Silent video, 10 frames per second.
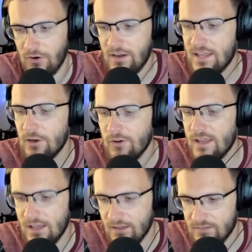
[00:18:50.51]
And here
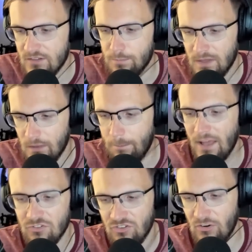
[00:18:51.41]
he is. He's been the
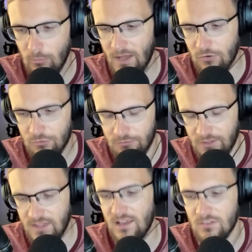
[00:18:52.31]
best general manager for
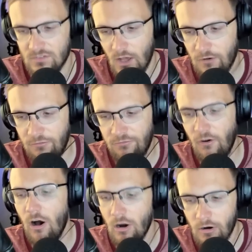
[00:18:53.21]
the Kings
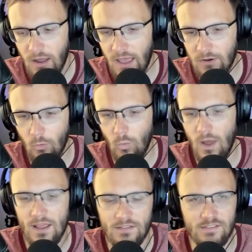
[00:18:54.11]
far and
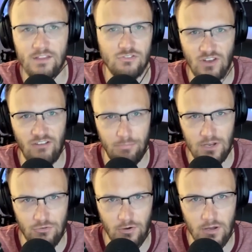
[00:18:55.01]
away since Geoff
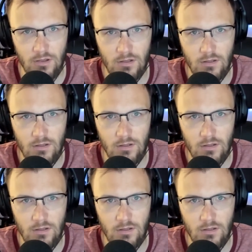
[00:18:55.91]
Petrie.